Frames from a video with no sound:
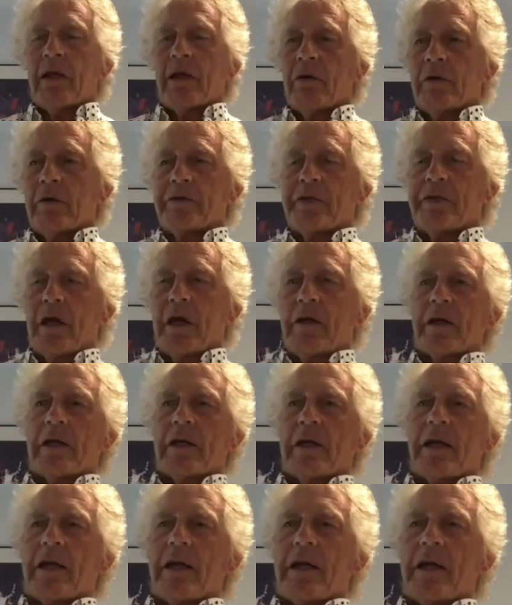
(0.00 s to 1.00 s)
And also
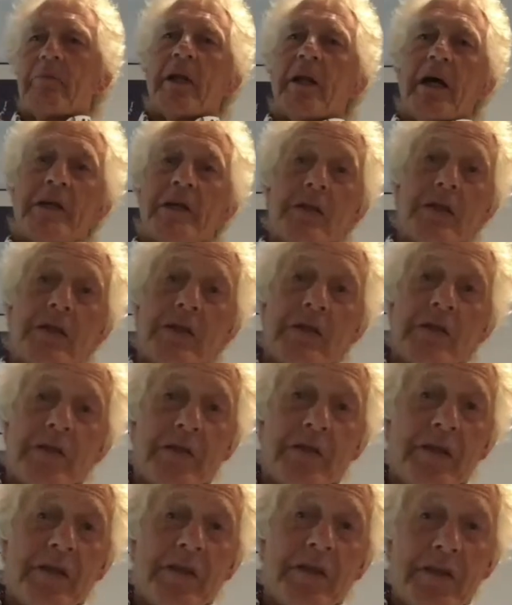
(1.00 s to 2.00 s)
the government agencies
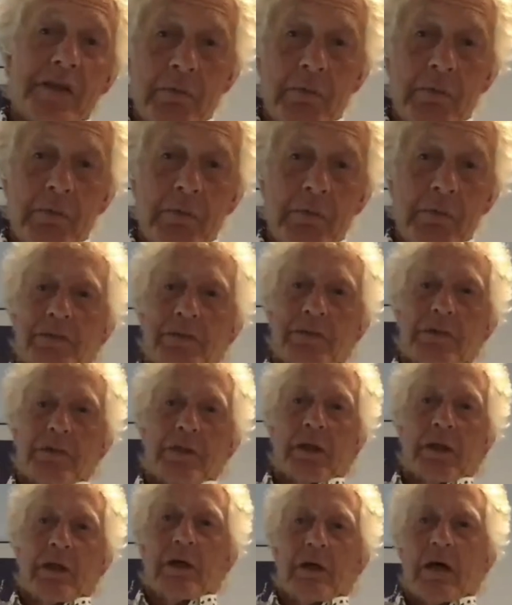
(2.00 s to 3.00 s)
assisted me
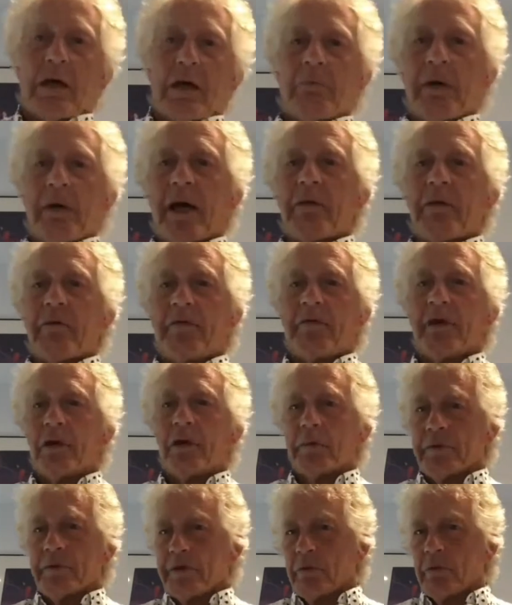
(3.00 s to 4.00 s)
because I made
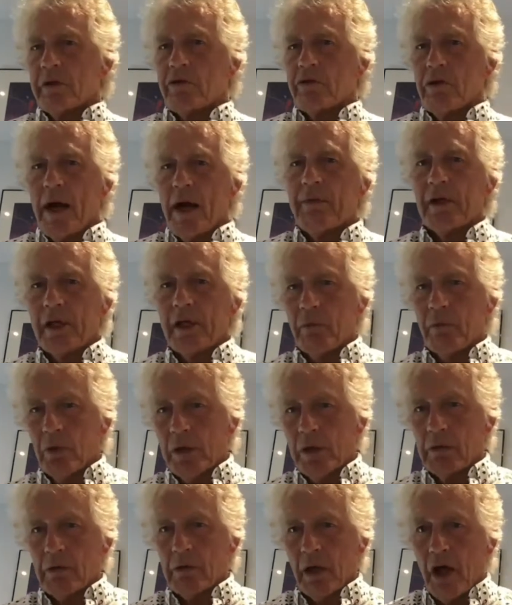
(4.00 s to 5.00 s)
films that were travelling
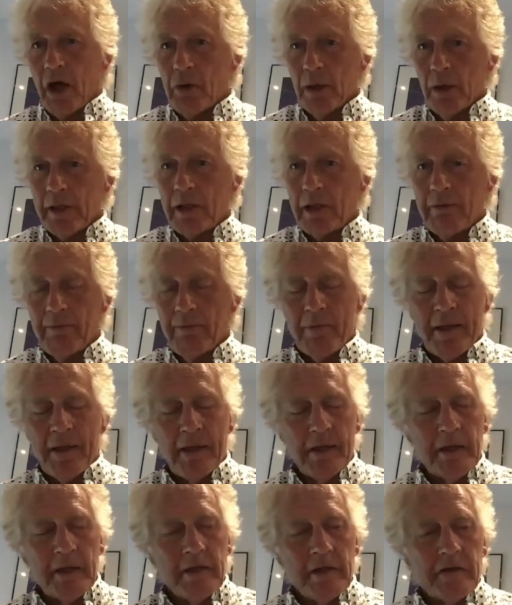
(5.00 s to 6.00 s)
well globally.
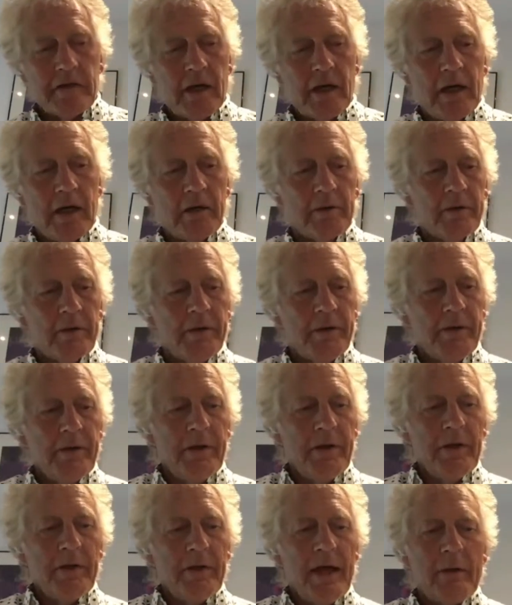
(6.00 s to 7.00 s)
So
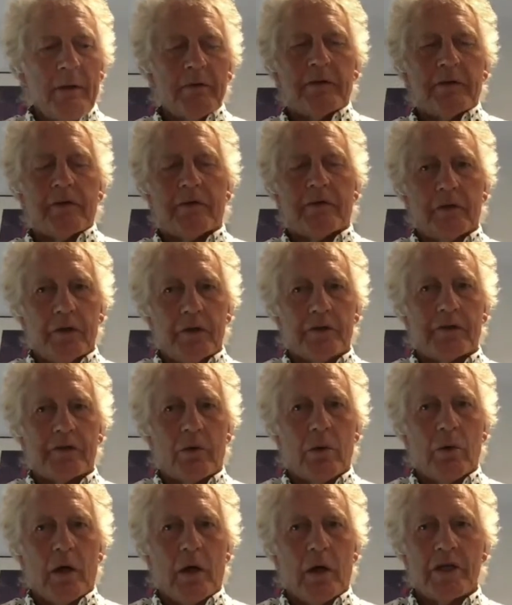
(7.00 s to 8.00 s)
that was the first
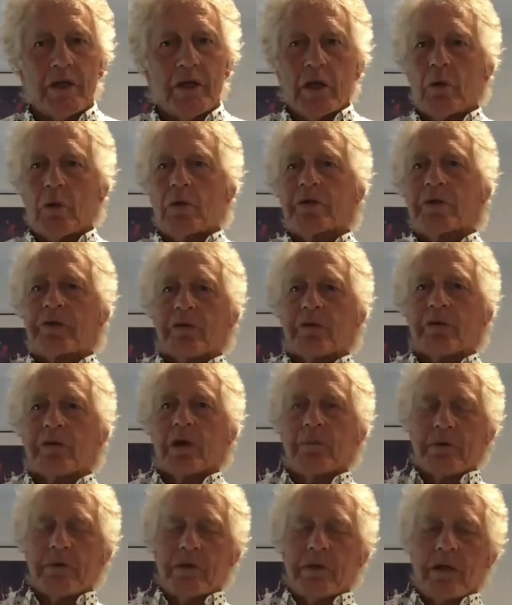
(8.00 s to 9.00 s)
equation, good
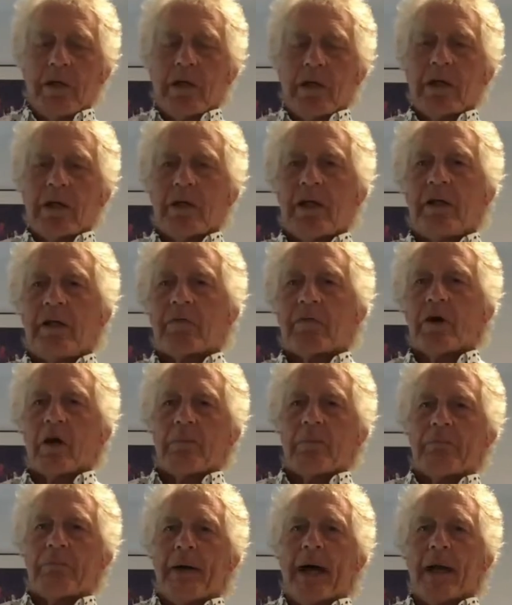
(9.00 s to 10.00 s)
script, and then you've
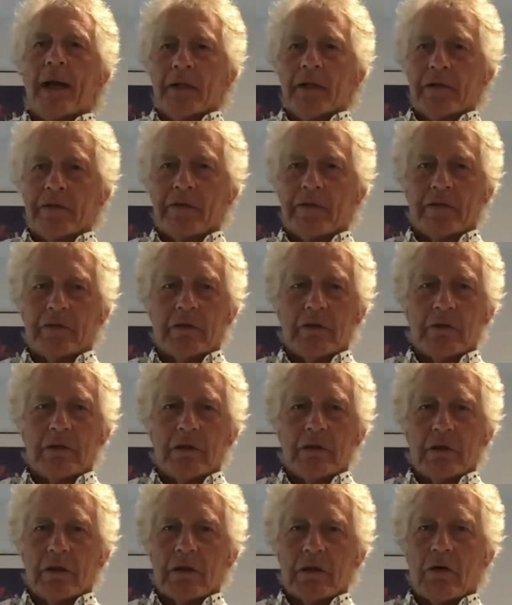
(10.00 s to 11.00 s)
got to balance
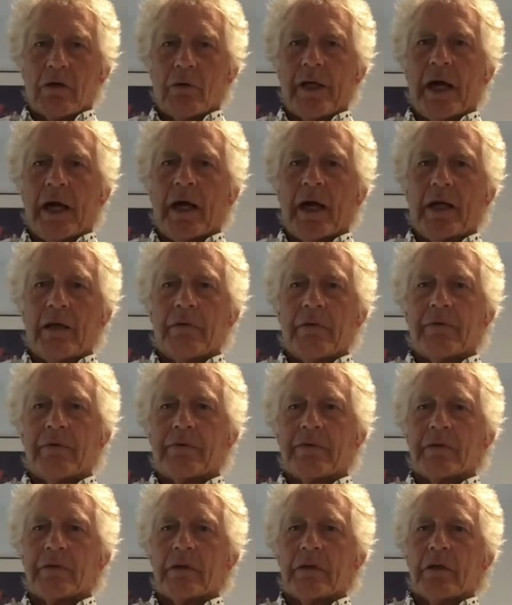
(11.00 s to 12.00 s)
the
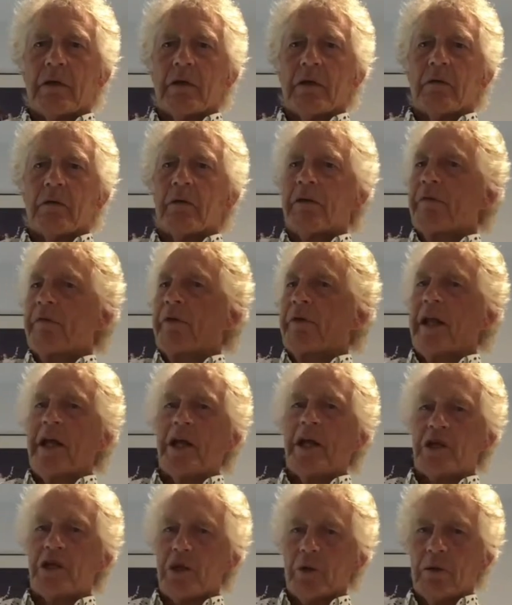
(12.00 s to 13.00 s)
creatives with the
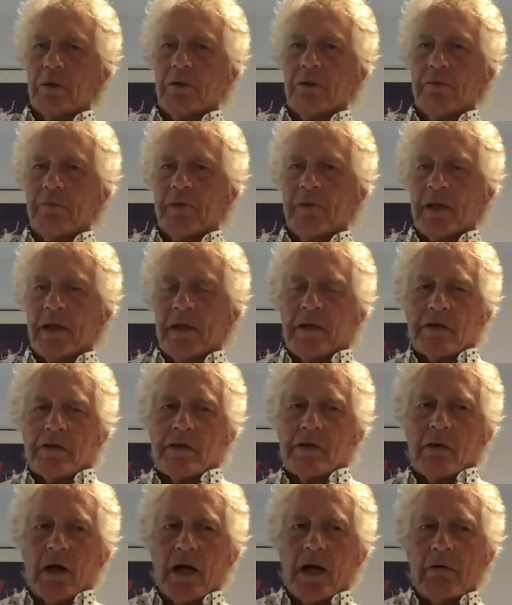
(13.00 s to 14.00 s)
financial.
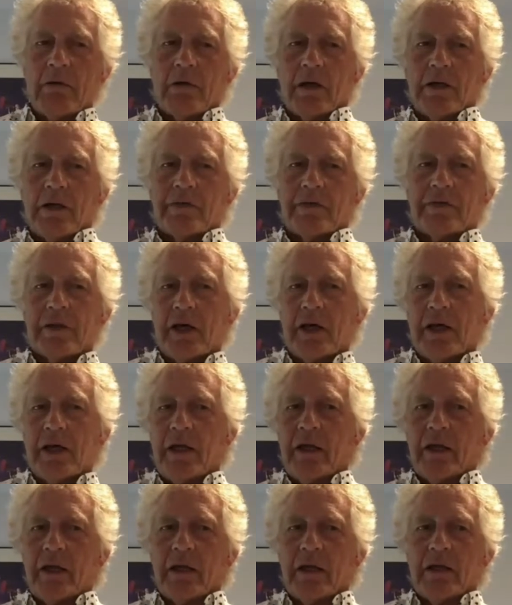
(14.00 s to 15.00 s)
So I'd
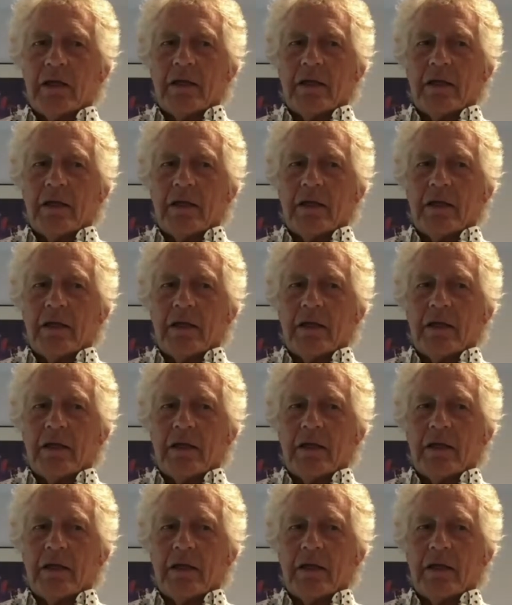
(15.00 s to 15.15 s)
say,